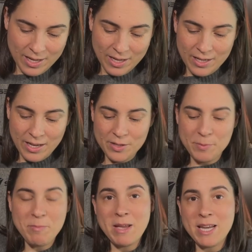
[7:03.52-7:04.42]
Now, there's
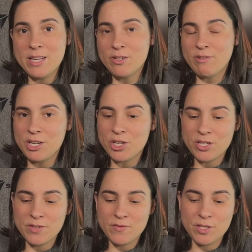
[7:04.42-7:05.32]
been many iterations
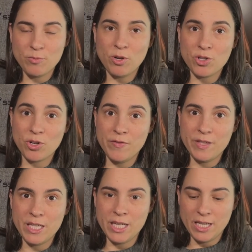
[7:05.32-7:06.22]
of this watch over the
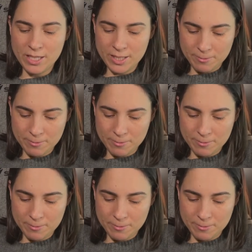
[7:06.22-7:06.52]
years